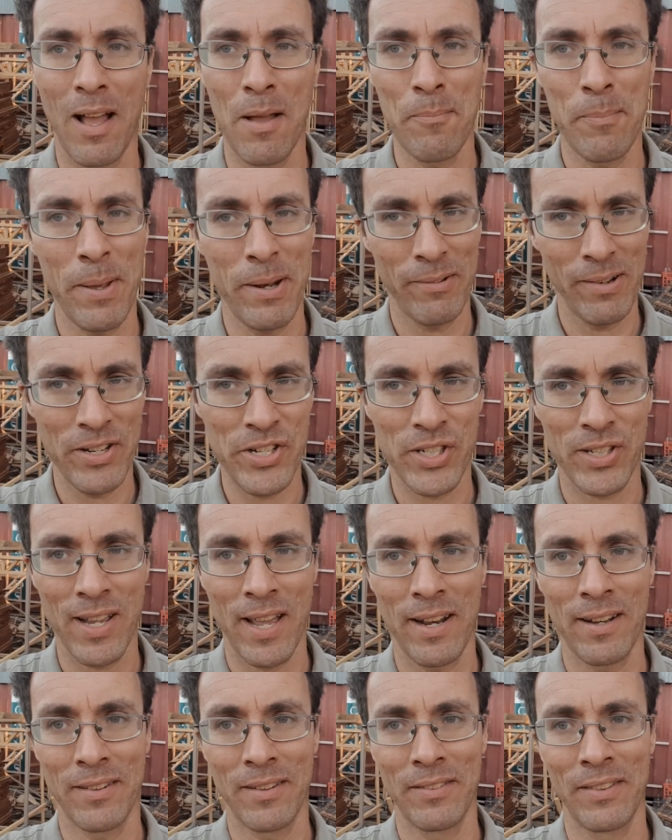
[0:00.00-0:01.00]
I'm better
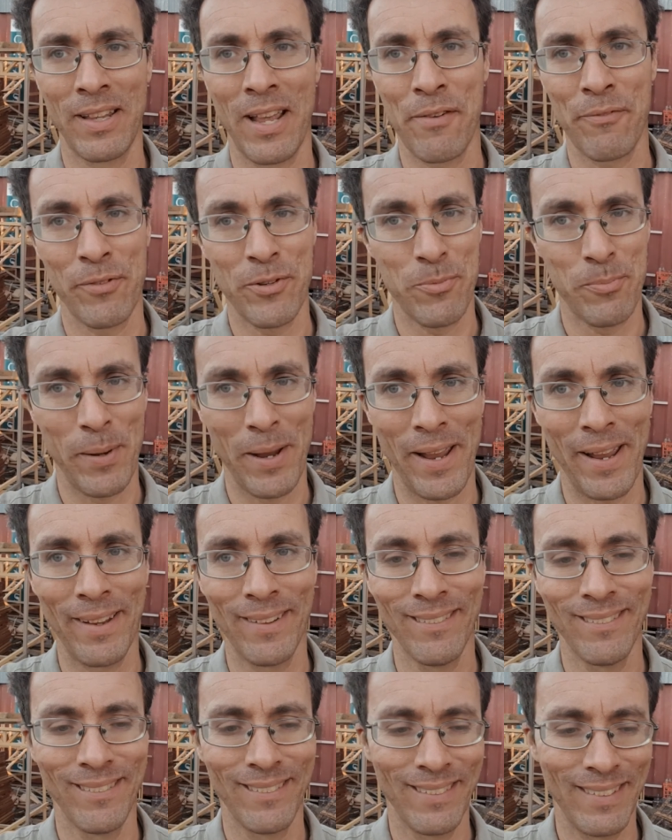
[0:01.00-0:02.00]
educated than the average
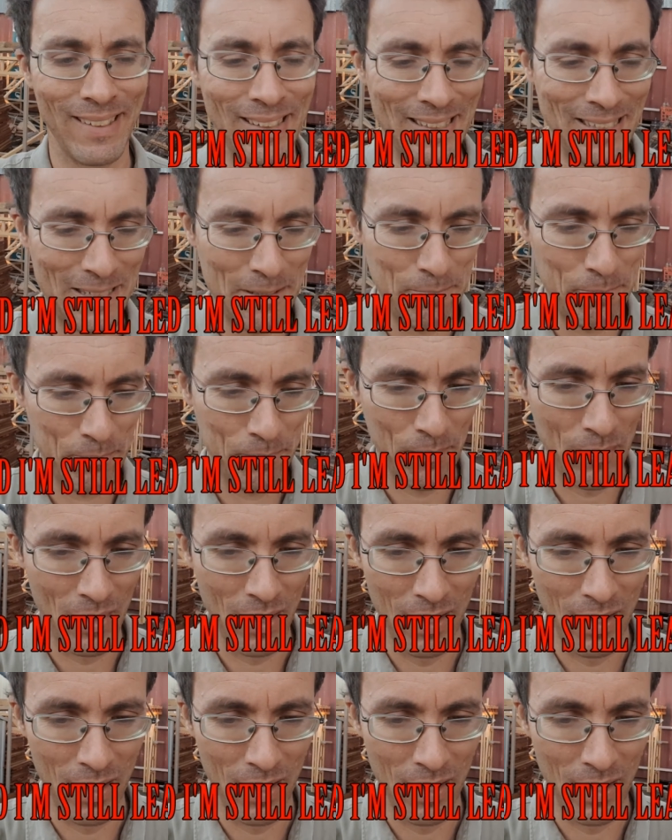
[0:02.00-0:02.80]
bear. Um,